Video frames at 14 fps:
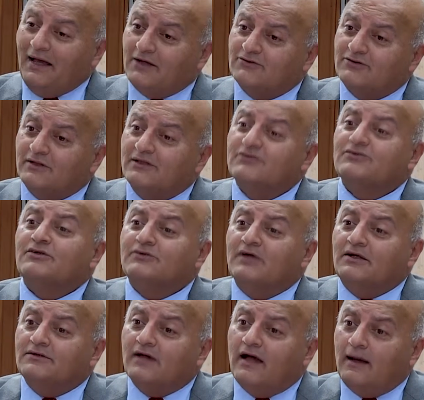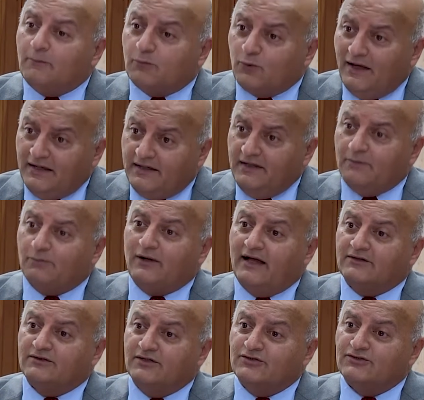excellence as a top Reiki
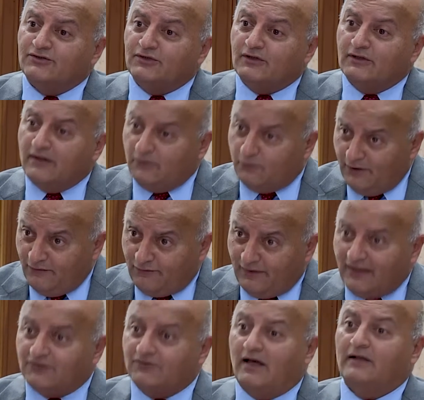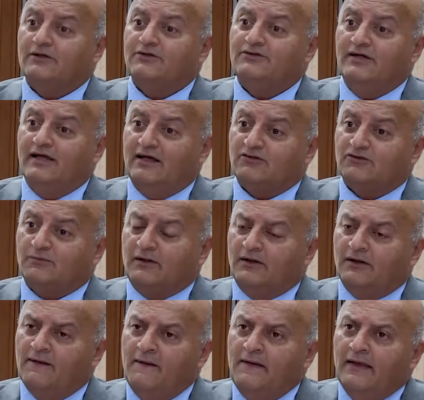practitioner and reflexology
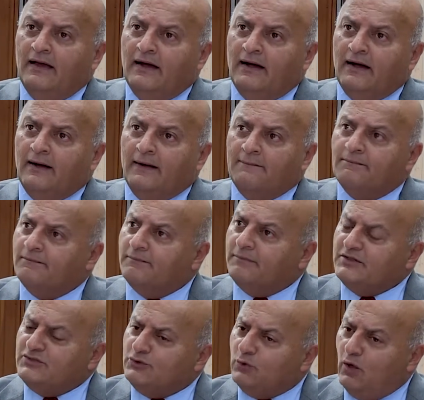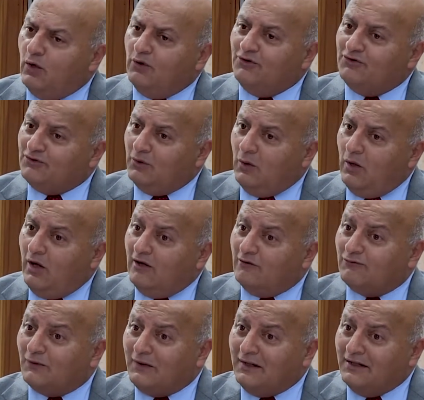expert, but you also
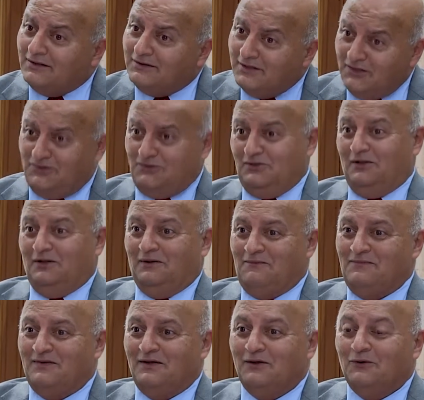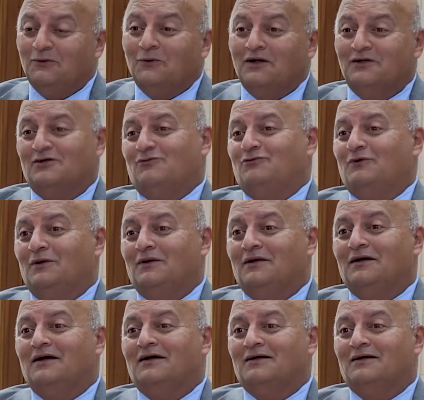offer additional wonderful